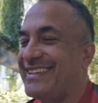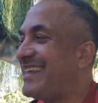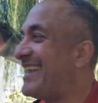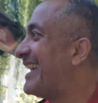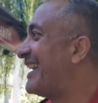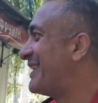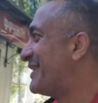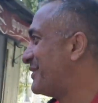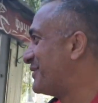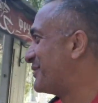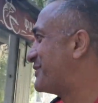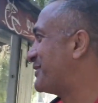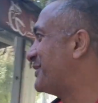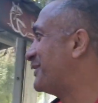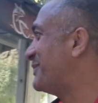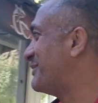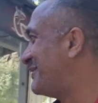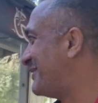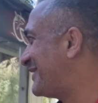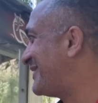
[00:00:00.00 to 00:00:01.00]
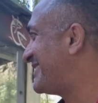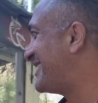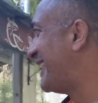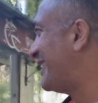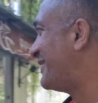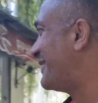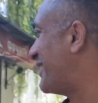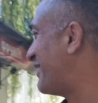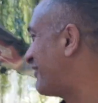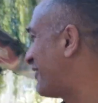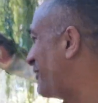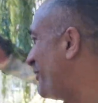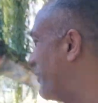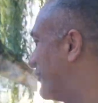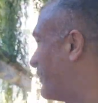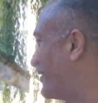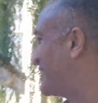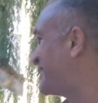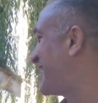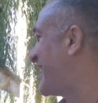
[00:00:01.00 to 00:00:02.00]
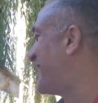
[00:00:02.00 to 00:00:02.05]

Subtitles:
Yeah, YouTube, telling everyone what's